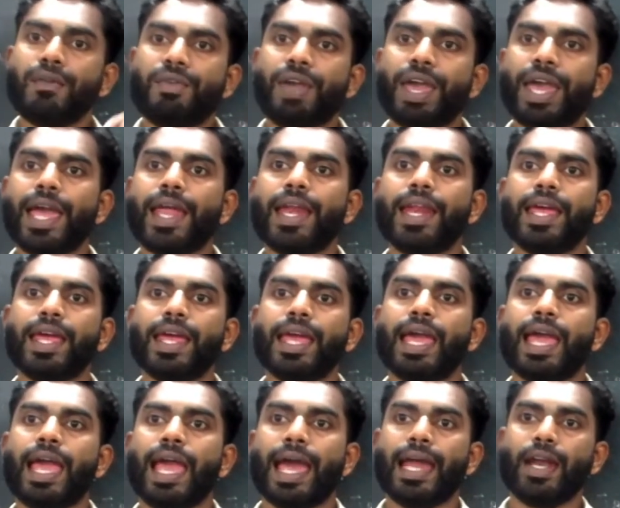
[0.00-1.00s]

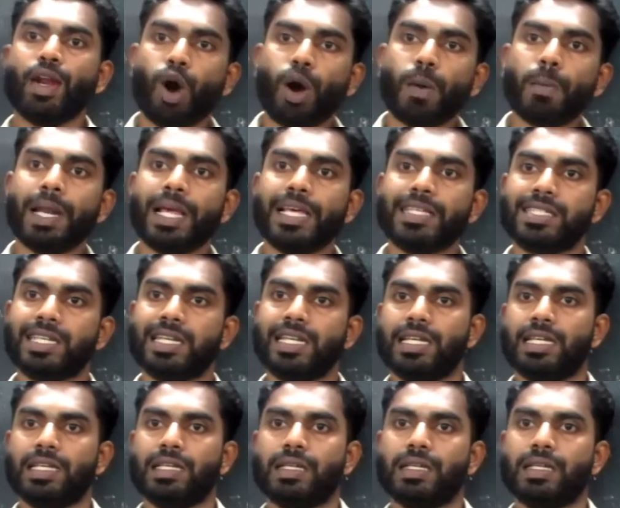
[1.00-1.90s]
vary enormously